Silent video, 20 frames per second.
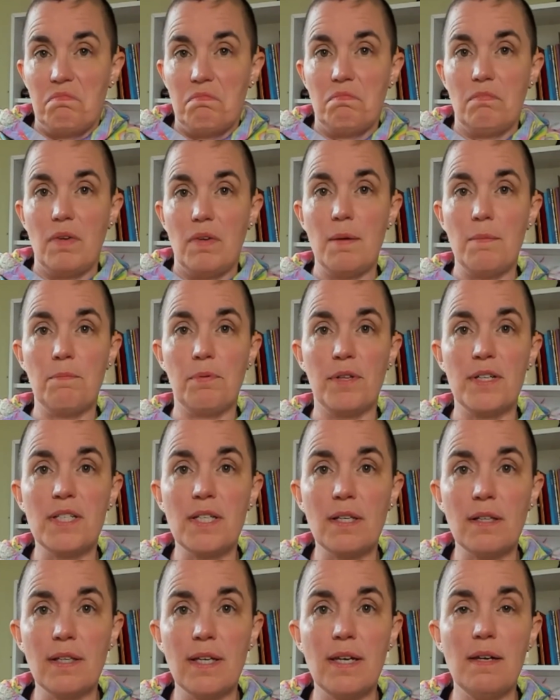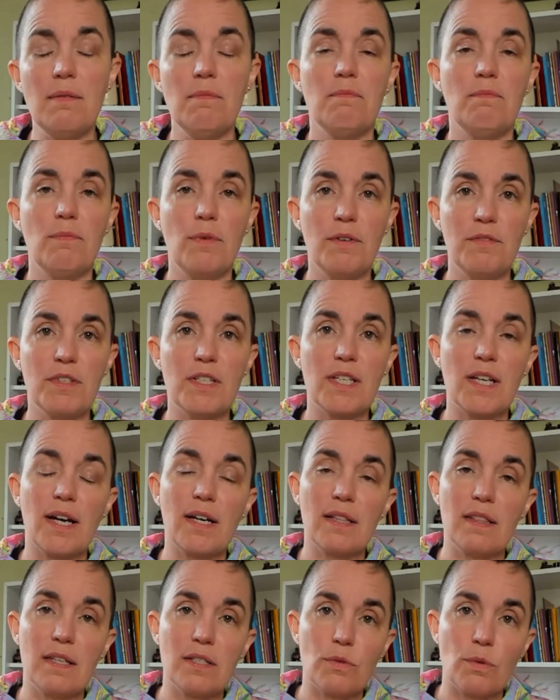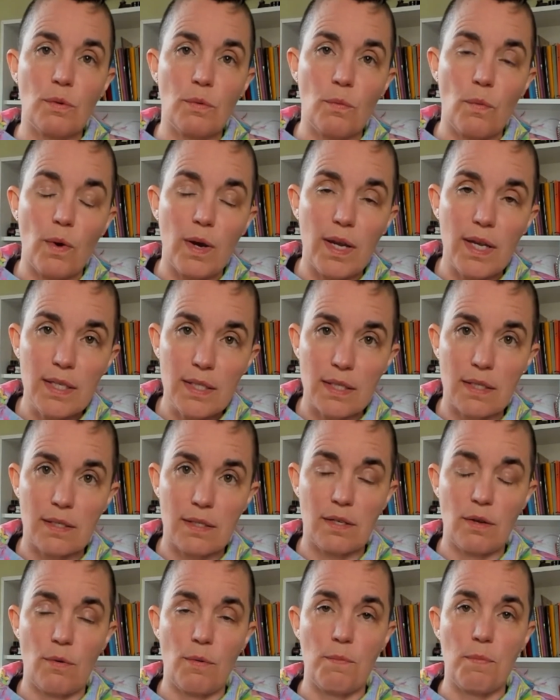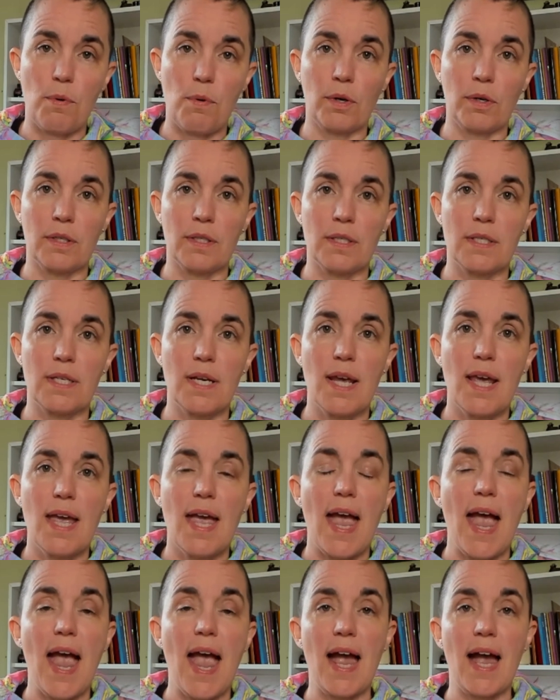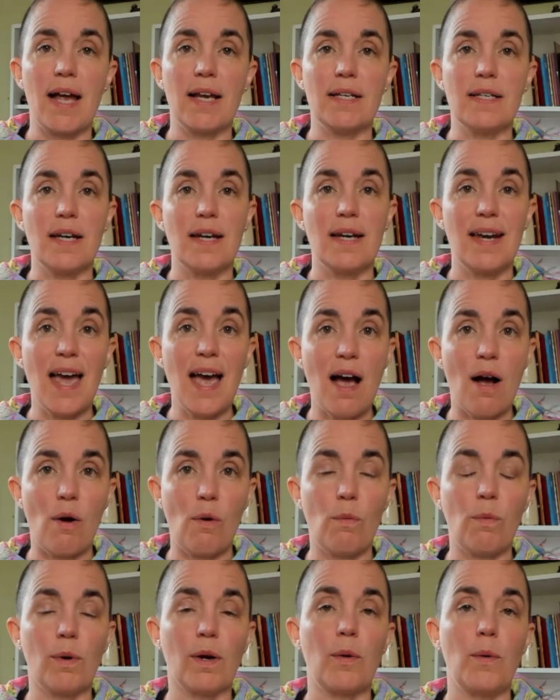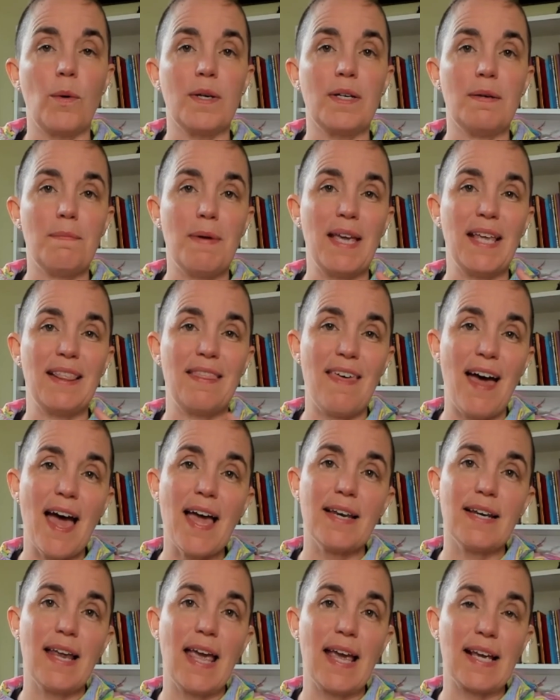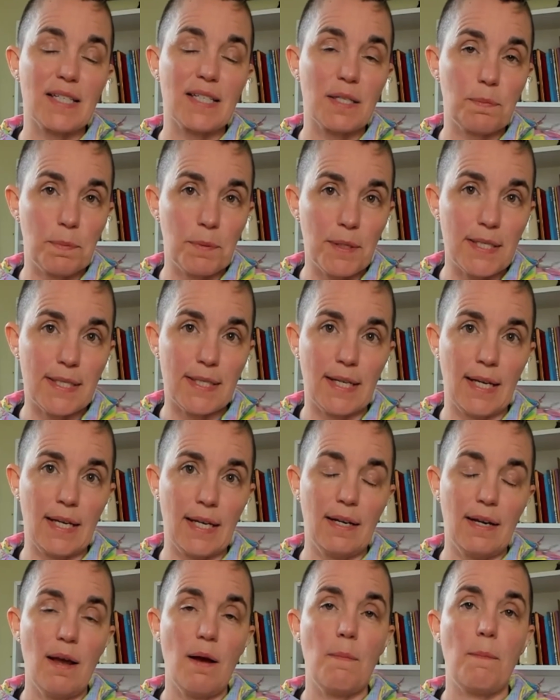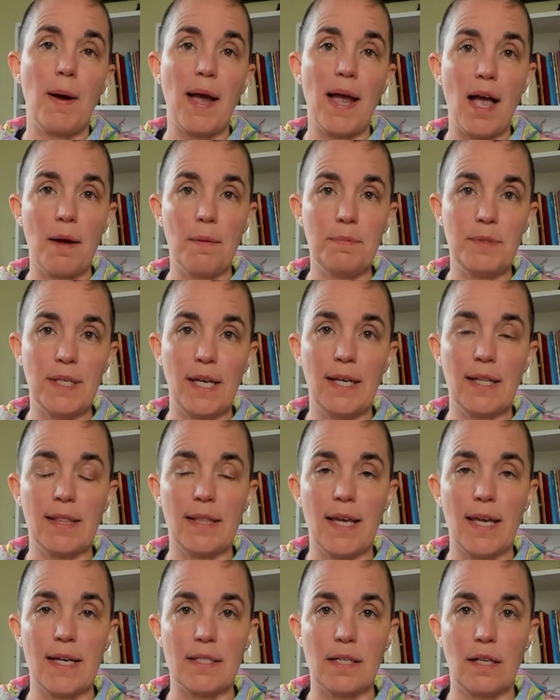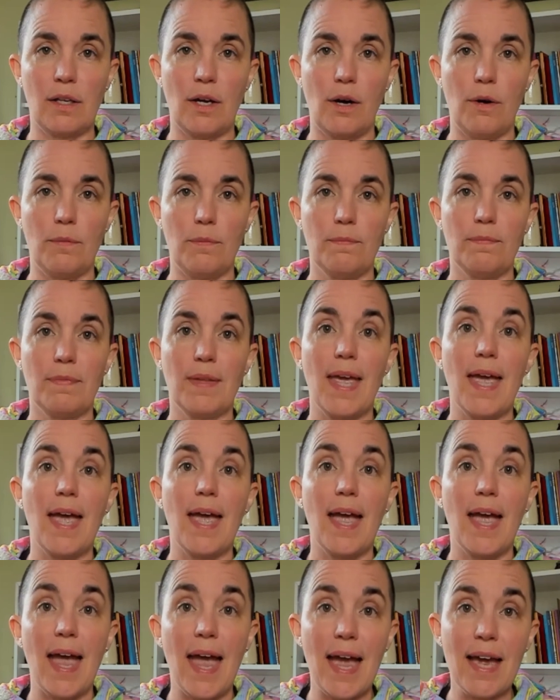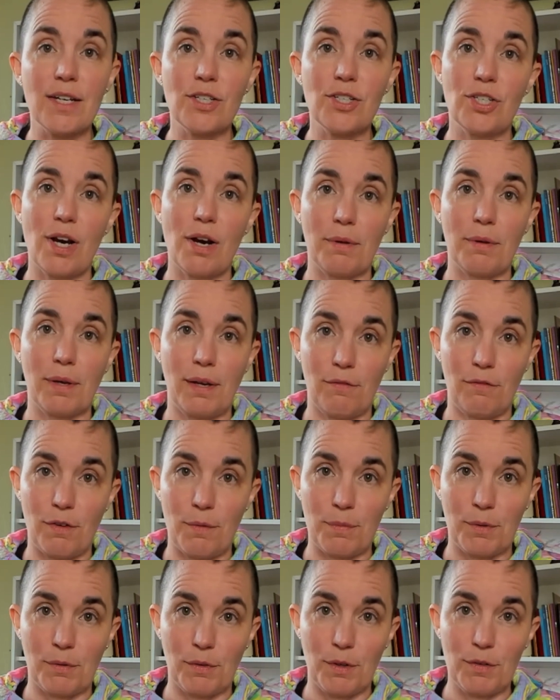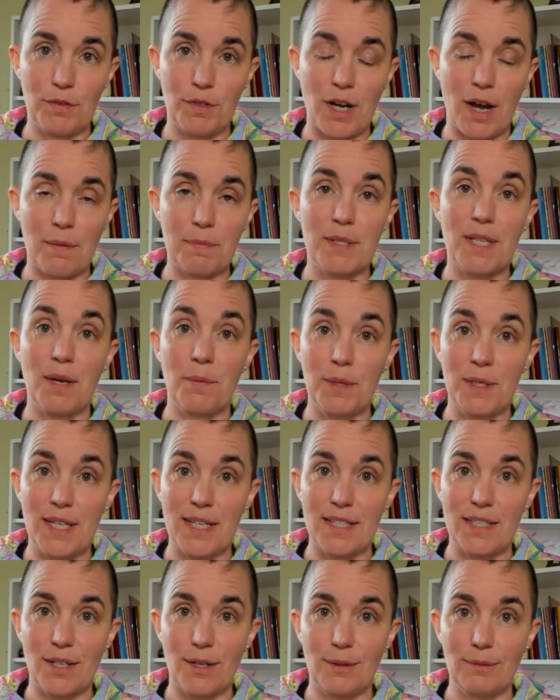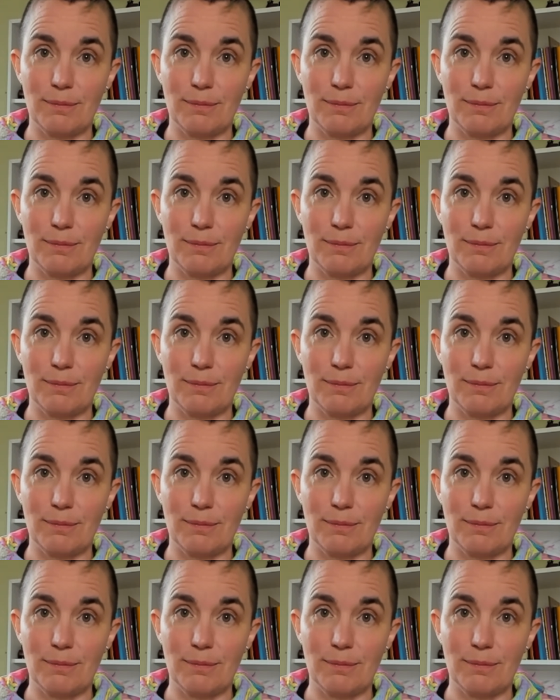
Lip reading: Implicitly, we've decided this one isn't so important, and now we're going to make that explicit by updating the SLO and shouting it from the rooftops that we did so.